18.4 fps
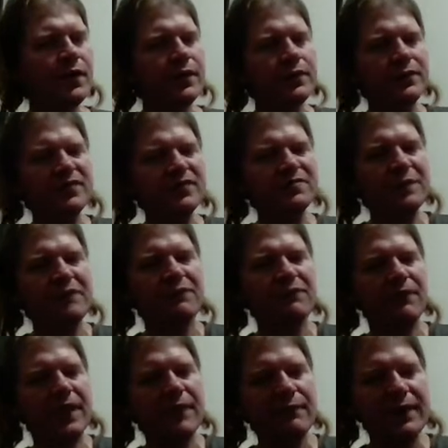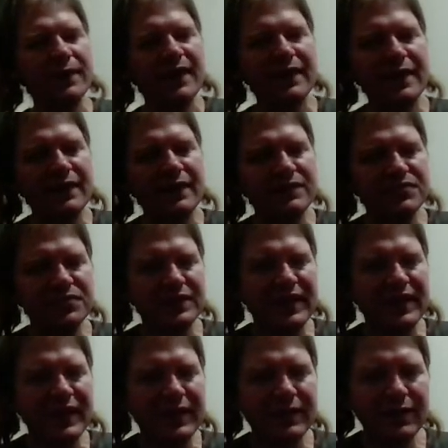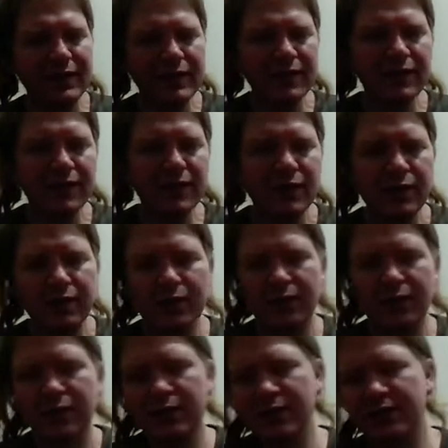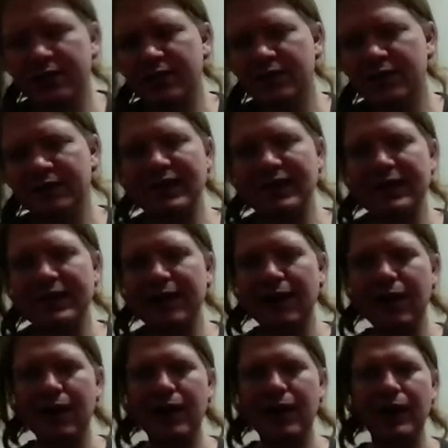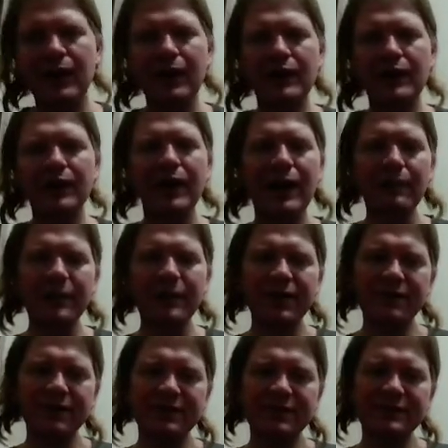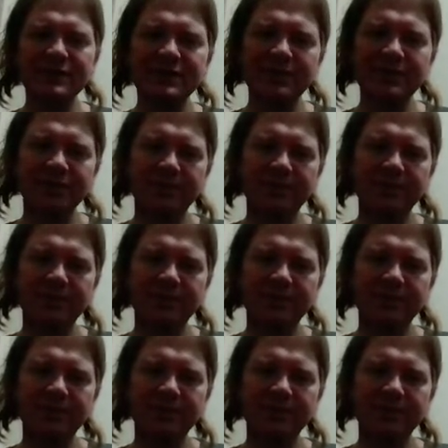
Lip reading: You spend 5 mana to get the copy of this.